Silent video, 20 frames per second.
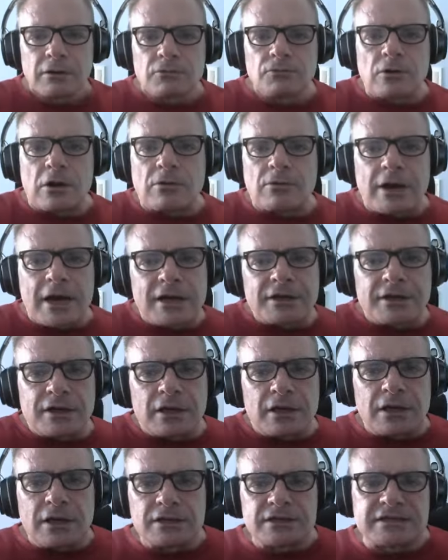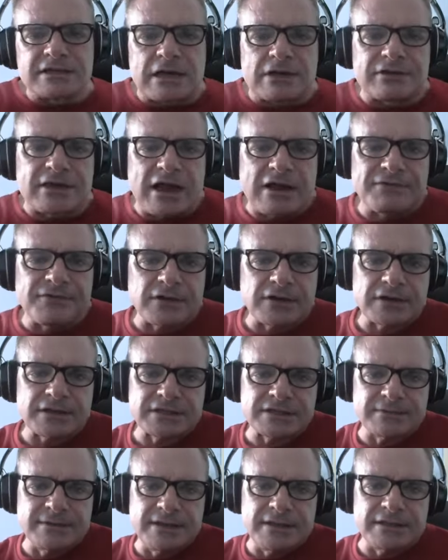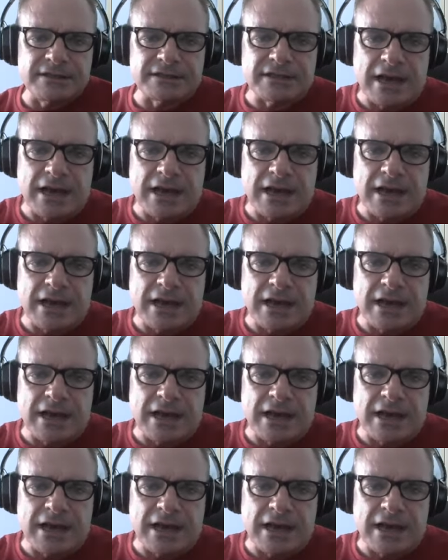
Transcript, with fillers: Rwanda, South Africa, Sweden,